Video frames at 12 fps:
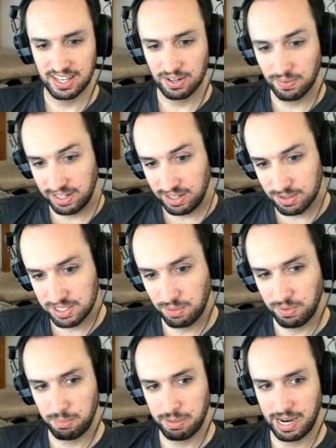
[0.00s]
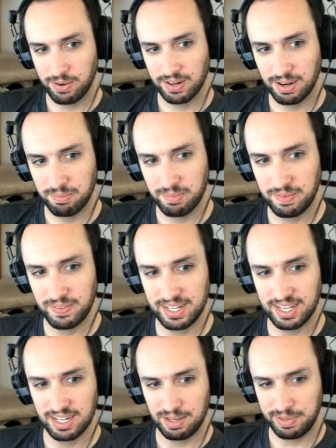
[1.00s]
Green Yoshi will power up my
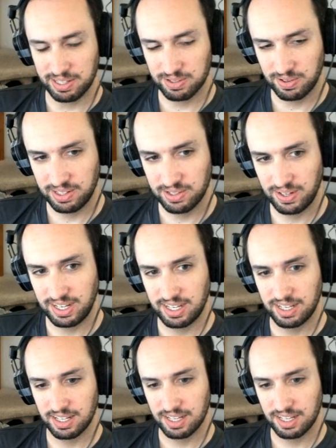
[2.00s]
minion. It'll be a three three.